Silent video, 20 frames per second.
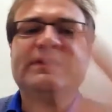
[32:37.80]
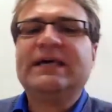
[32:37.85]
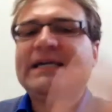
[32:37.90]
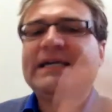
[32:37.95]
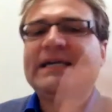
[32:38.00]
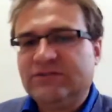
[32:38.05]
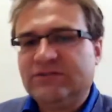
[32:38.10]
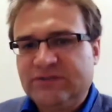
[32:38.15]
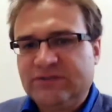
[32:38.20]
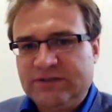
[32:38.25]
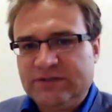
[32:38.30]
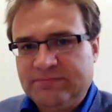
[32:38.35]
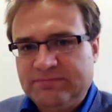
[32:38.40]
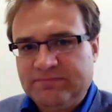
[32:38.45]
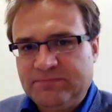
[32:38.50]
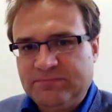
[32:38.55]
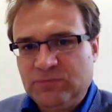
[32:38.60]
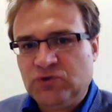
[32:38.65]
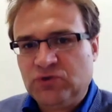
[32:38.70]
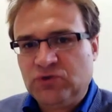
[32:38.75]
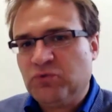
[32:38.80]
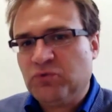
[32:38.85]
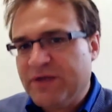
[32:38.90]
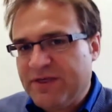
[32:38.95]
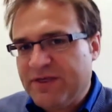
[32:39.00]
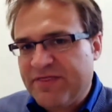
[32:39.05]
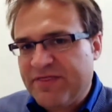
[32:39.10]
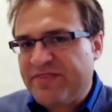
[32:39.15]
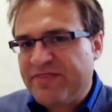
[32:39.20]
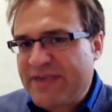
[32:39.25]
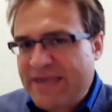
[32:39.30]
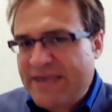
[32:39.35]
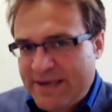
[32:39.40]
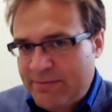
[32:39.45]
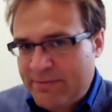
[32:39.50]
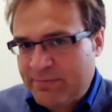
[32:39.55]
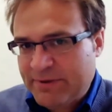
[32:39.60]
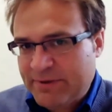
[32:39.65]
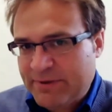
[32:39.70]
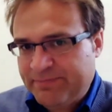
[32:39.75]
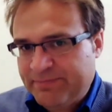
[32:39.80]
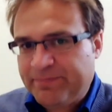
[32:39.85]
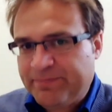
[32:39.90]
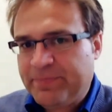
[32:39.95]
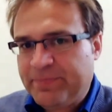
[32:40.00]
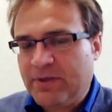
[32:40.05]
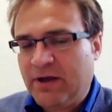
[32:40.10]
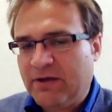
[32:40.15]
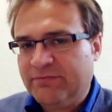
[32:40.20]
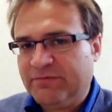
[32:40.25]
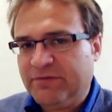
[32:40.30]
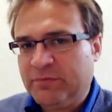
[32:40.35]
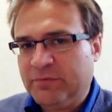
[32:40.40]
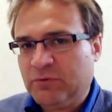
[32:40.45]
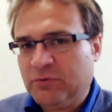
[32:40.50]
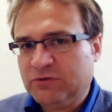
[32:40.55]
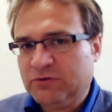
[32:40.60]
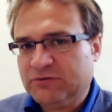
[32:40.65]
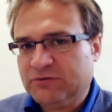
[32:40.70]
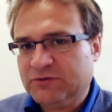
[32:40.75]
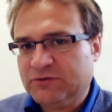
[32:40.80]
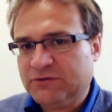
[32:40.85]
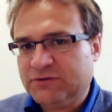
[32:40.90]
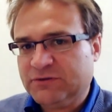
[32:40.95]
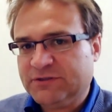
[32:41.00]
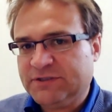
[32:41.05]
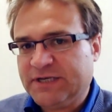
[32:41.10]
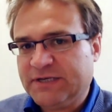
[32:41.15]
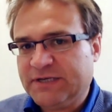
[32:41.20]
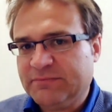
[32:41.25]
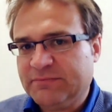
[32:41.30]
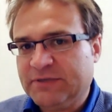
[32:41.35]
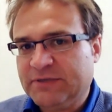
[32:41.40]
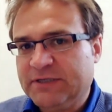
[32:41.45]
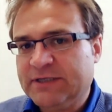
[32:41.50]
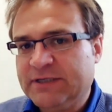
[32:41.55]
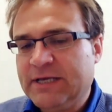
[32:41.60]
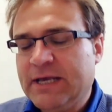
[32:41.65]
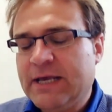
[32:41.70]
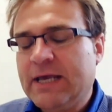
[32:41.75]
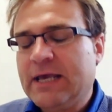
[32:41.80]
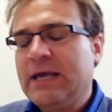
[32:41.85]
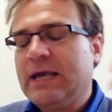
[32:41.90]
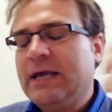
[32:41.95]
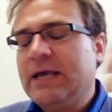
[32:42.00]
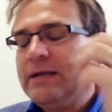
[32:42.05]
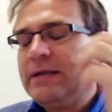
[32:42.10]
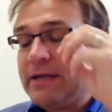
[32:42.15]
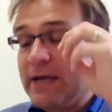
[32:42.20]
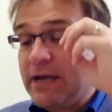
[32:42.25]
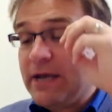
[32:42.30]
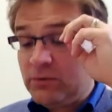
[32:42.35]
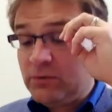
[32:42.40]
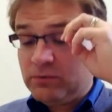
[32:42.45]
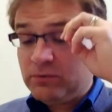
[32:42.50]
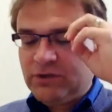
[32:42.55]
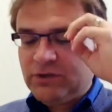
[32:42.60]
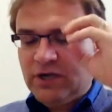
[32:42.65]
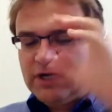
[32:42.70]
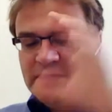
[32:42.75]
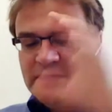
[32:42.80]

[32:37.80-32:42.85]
relates to the theme of the personal statement. Now,